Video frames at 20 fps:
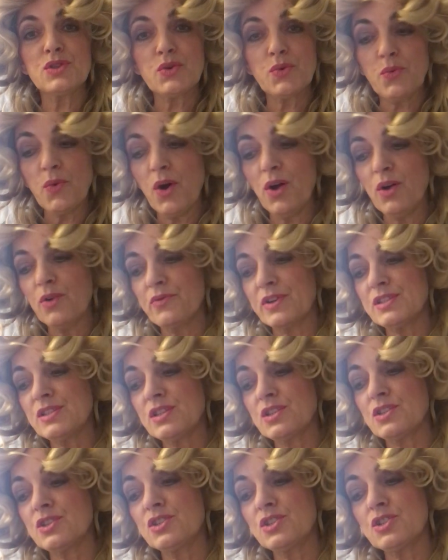to
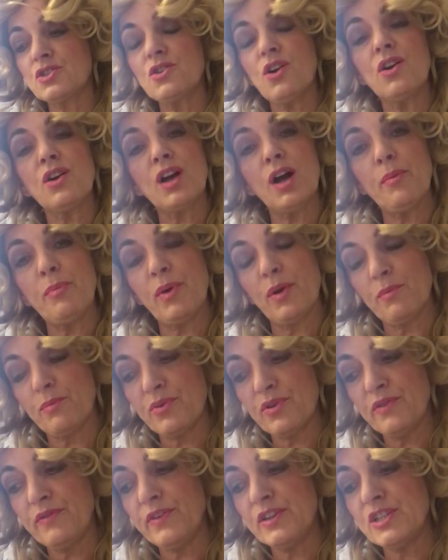Walrus to stock up on
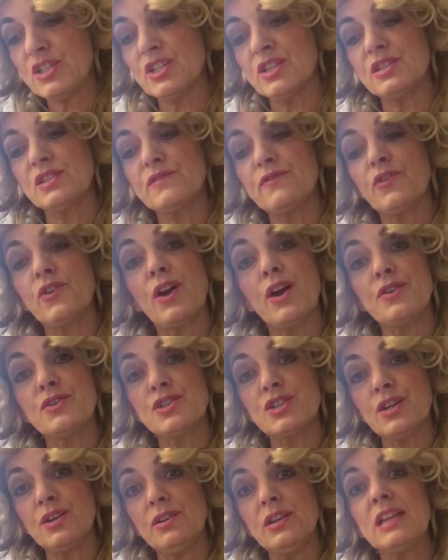provisions for our
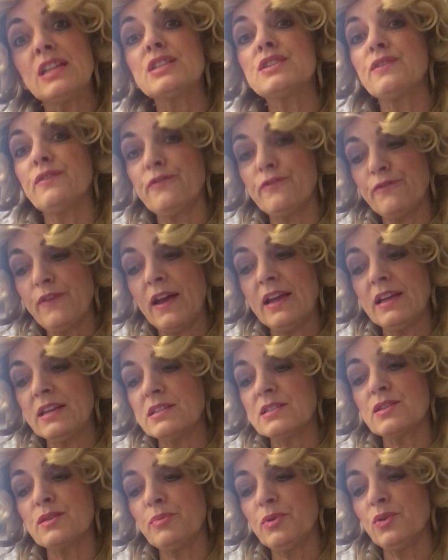journey to find
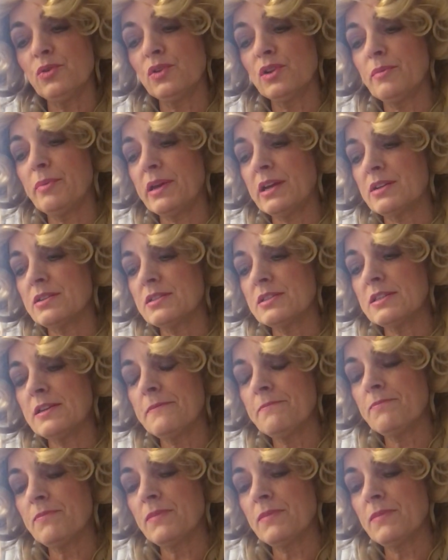the polar bears.